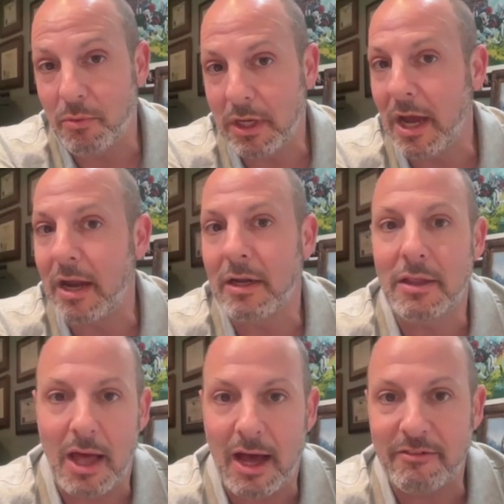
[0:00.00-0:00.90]
We got a
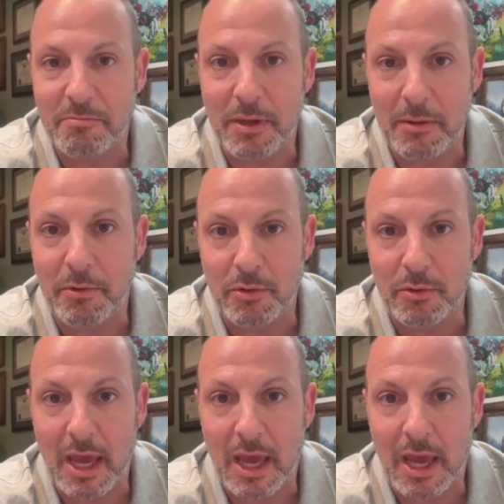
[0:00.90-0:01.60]
lot of people who